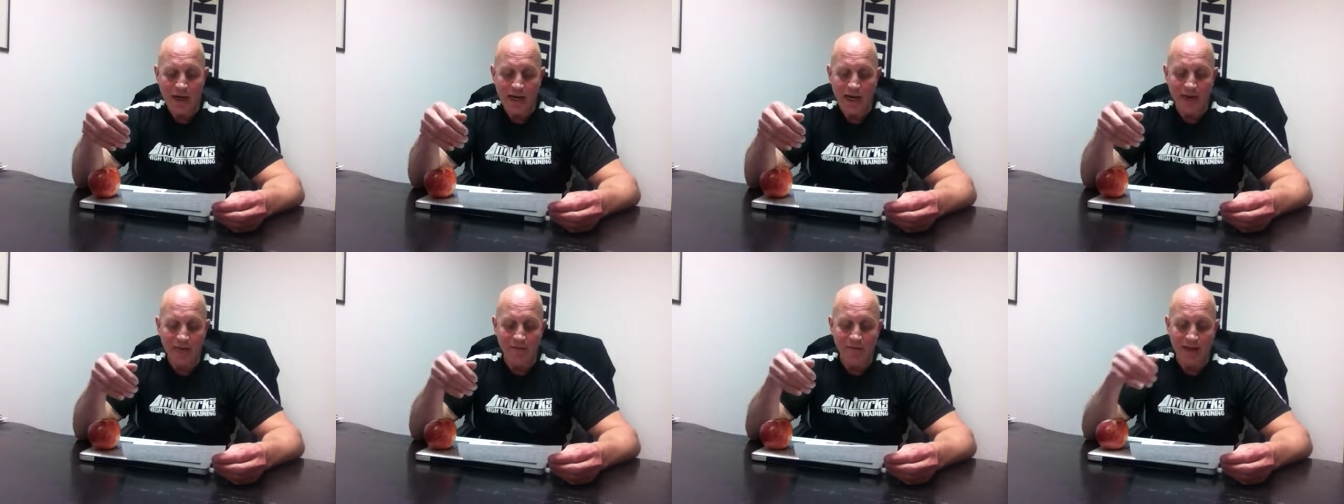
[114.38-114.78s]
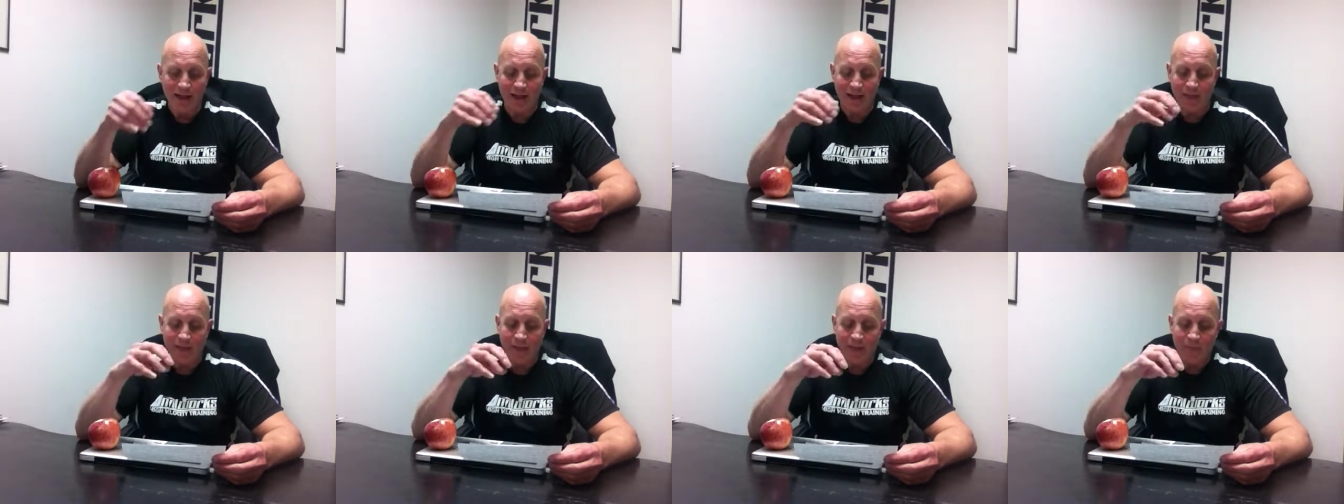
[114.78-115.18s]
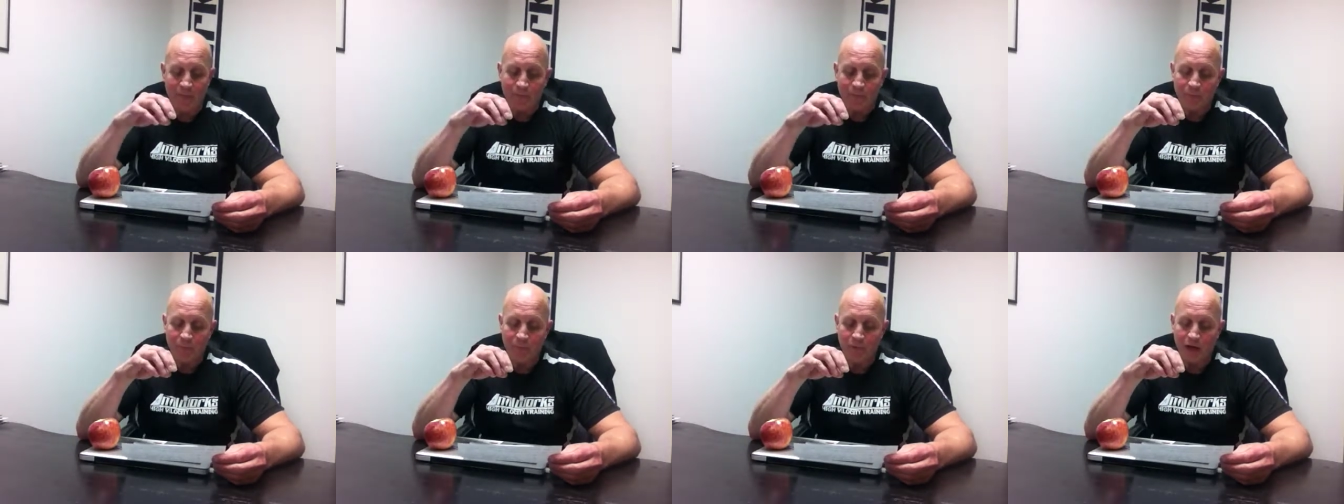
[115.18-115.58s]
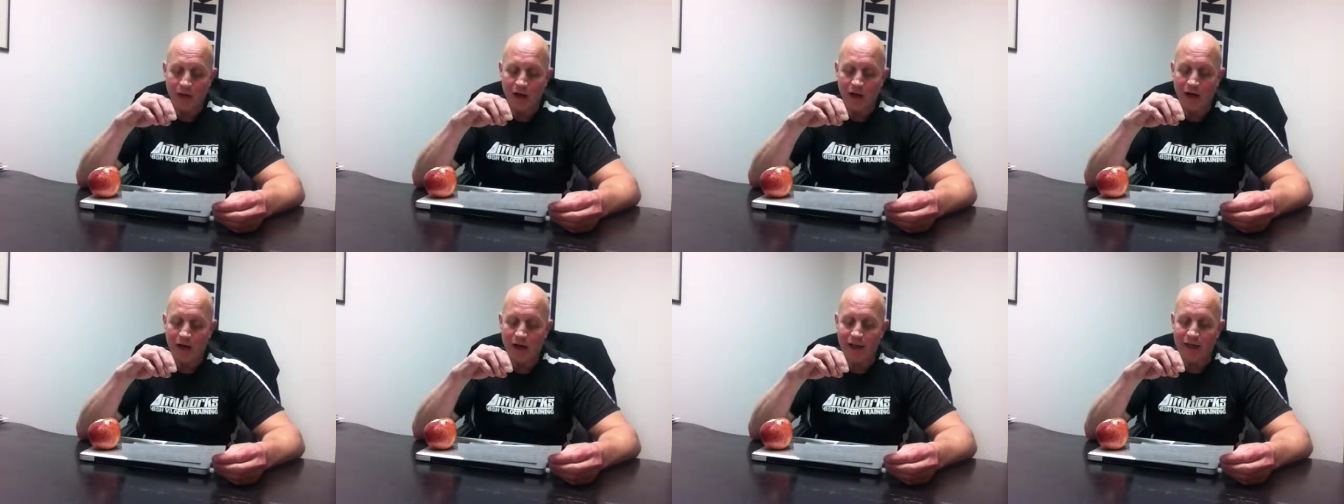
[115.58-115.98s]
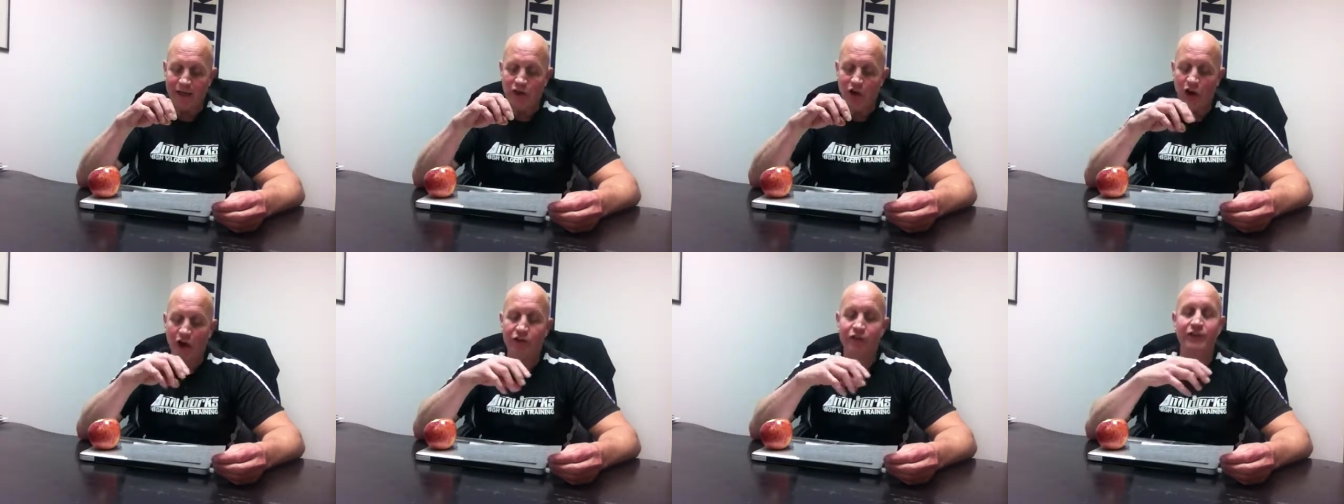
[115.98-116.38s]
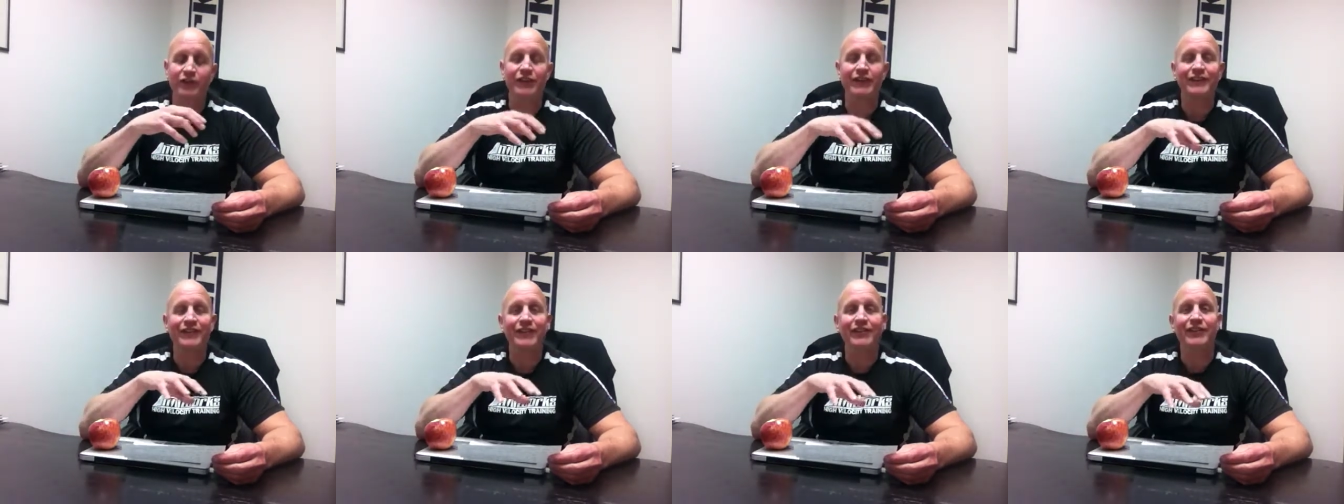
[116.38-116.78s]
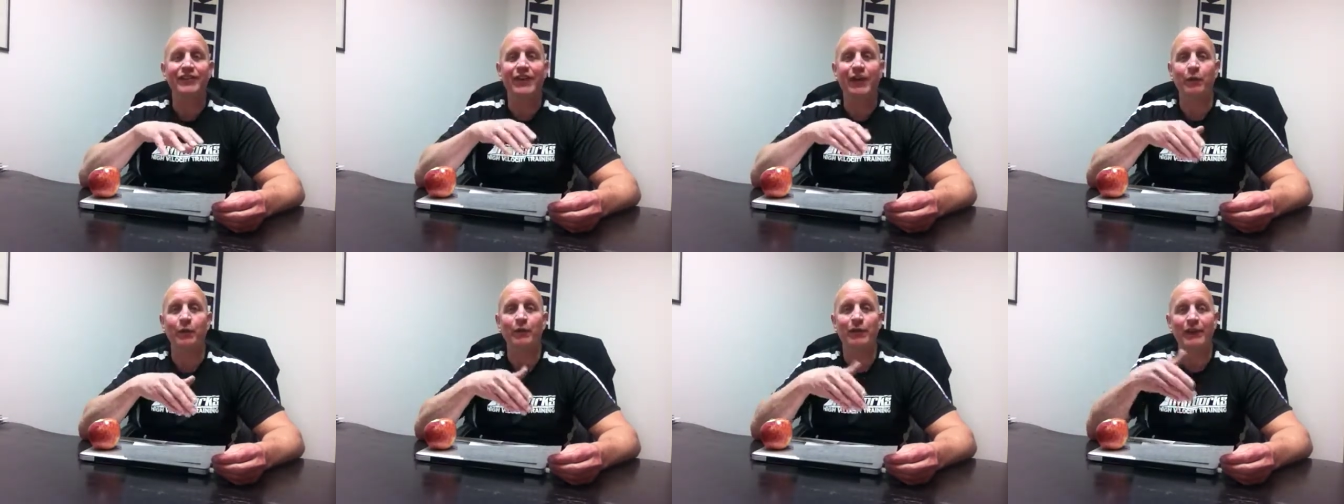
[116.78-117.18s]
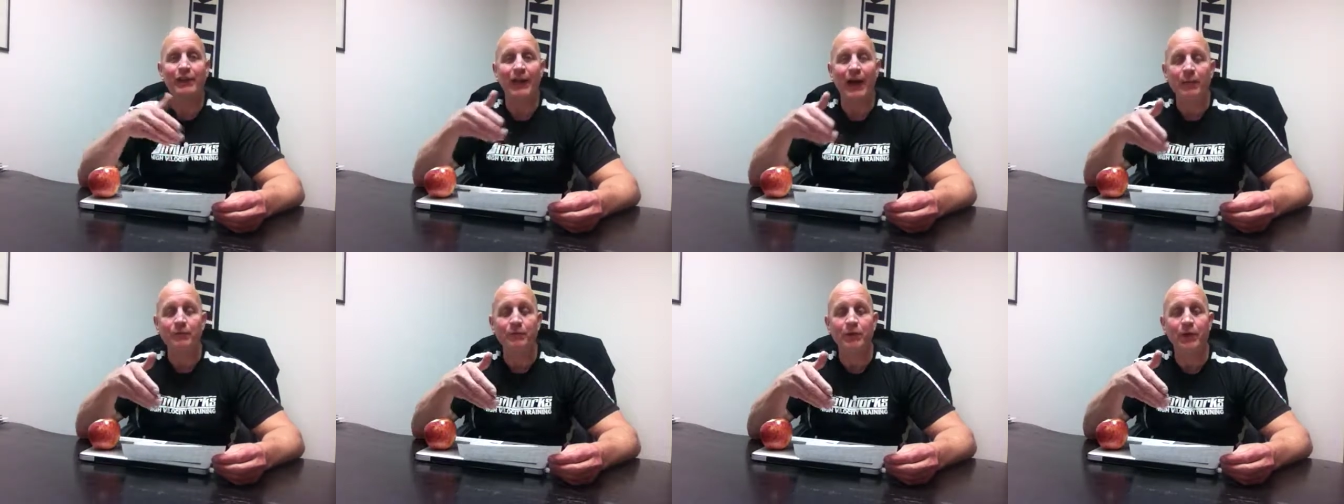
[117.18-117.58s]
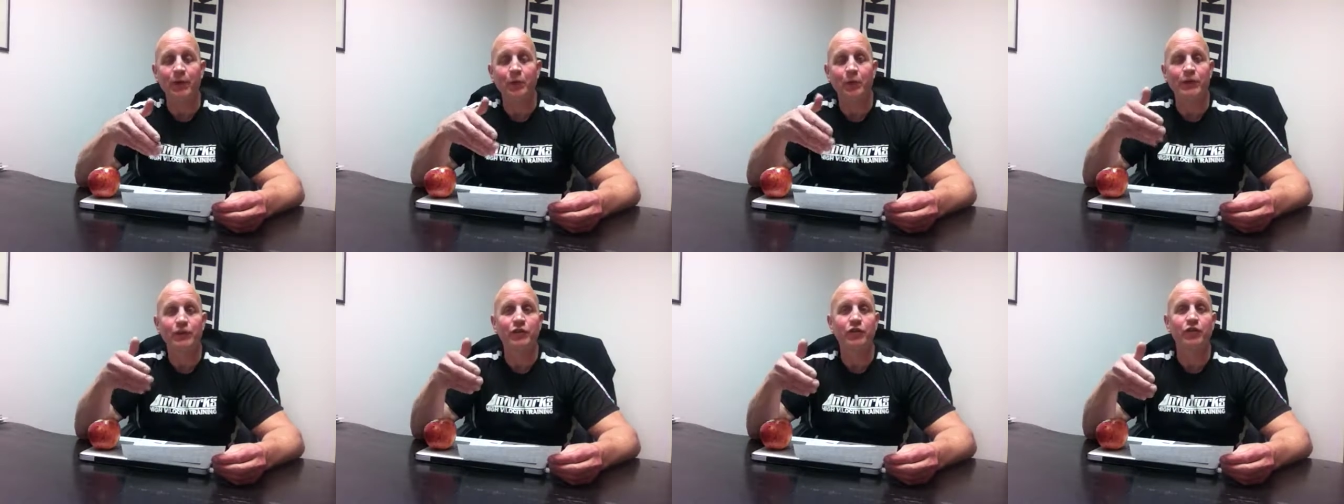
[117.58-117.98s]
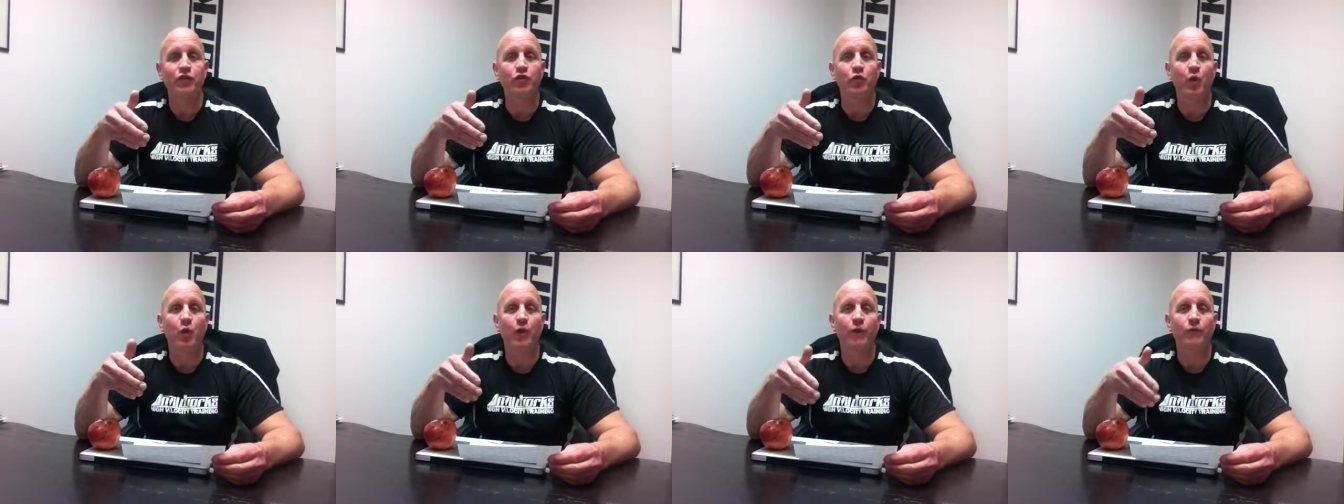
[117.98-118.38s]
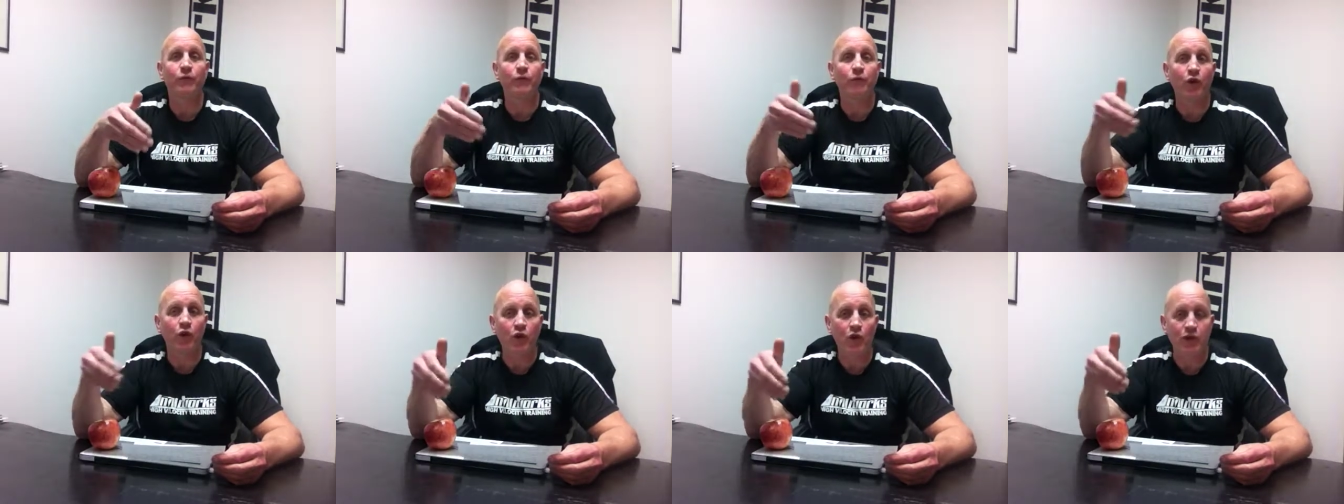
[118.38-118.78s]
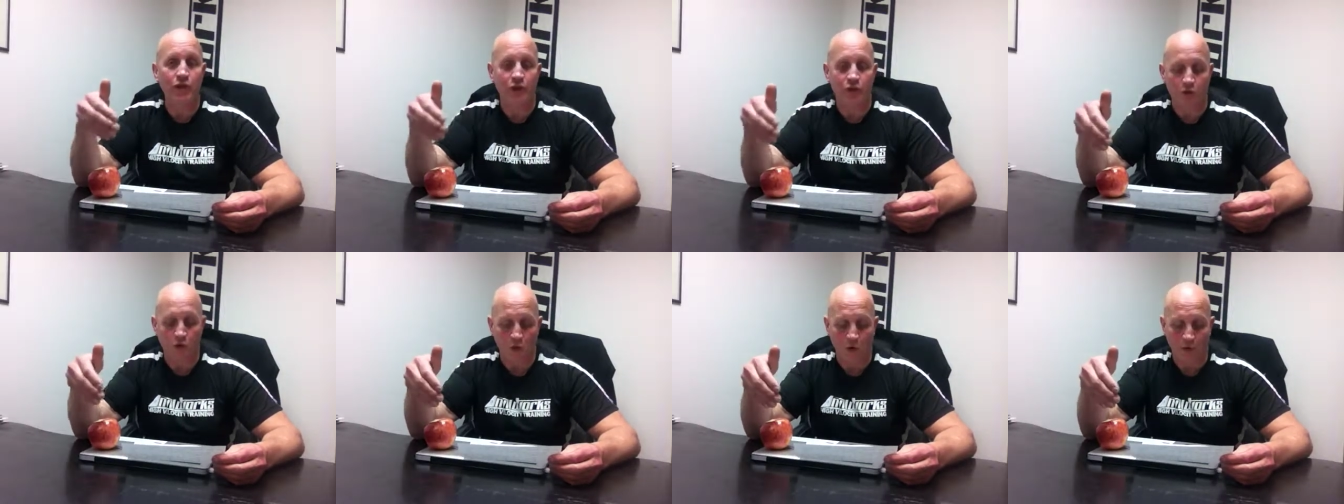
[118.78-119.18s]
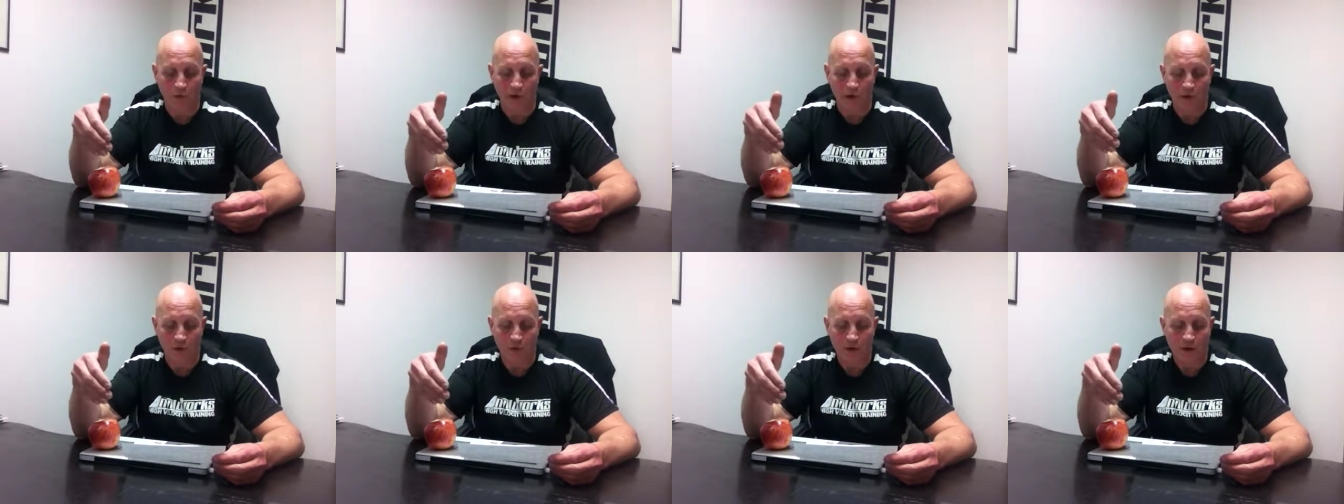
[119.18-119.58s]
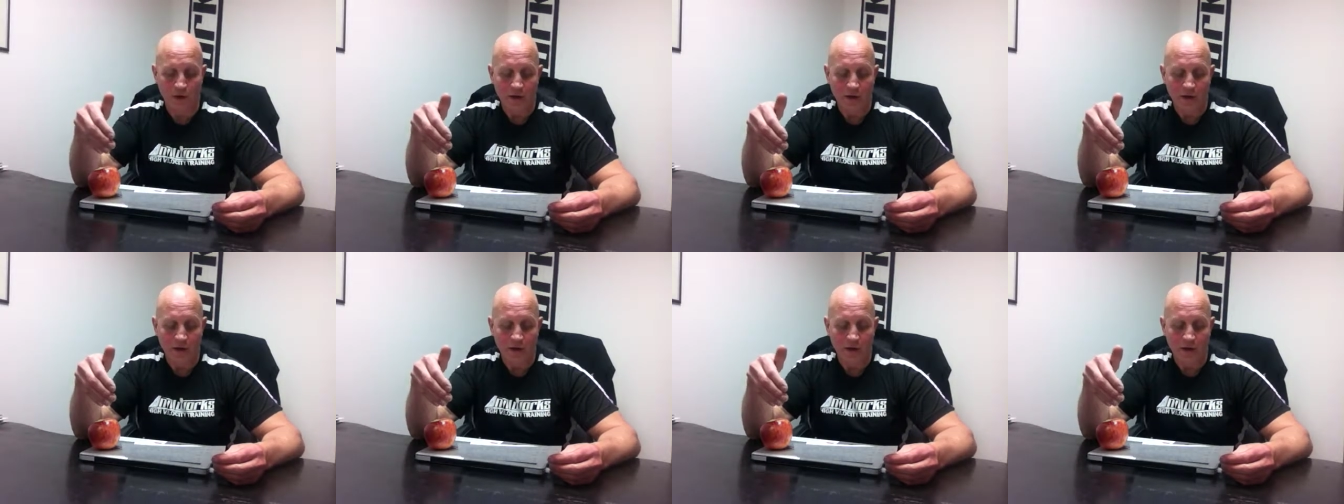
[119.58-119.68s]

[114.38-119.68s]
and then uh, it causes a disconnect with leptin, which is your fullness hormone.